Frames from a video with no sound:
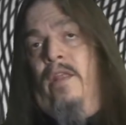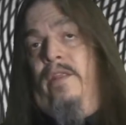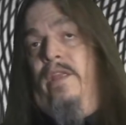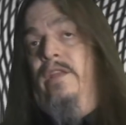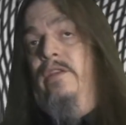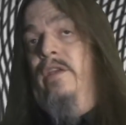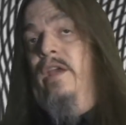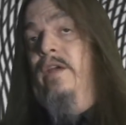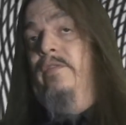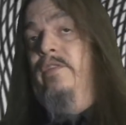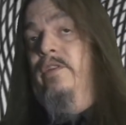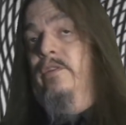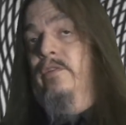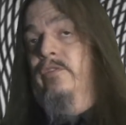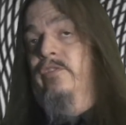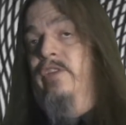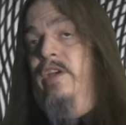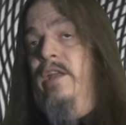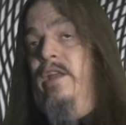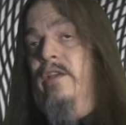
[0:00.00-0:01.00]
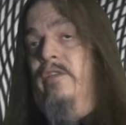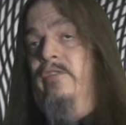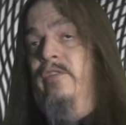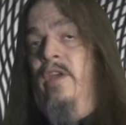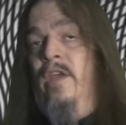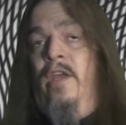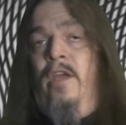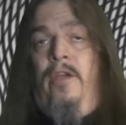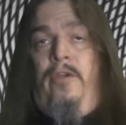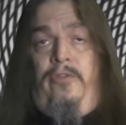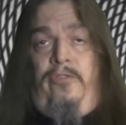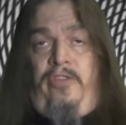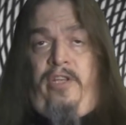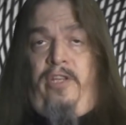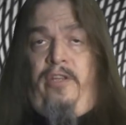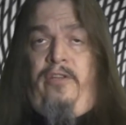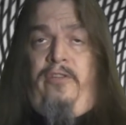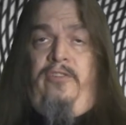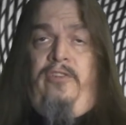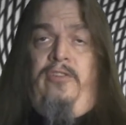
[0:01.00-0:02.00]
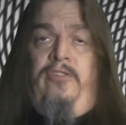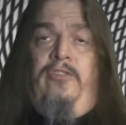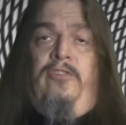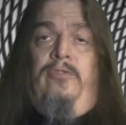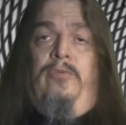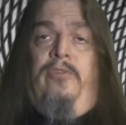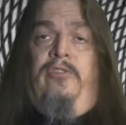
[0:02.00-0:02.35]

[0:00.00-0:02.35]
Then you have the Docetics, who say that Jesus